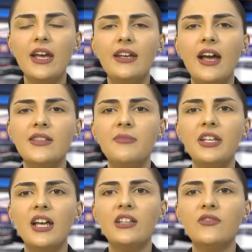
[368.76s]
It has
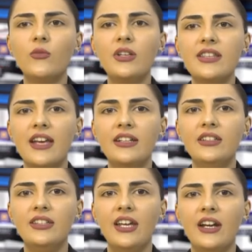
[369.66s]
been held from the
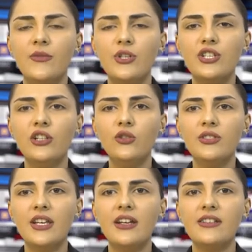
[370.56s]
second year, which
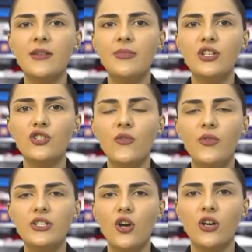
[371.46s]
includes an exhibition of
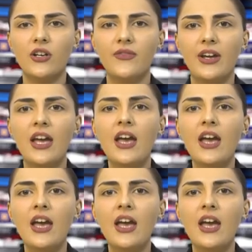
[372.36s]
photography